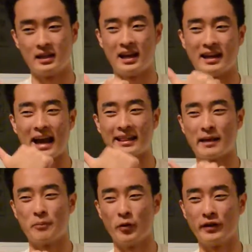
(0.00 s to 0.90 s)
And at
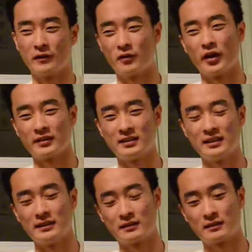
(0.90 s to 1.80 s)
that point, the
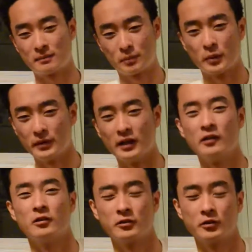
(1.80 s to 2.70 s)
velocity is parallel to
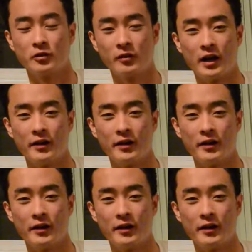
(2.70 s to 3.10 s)
the ground.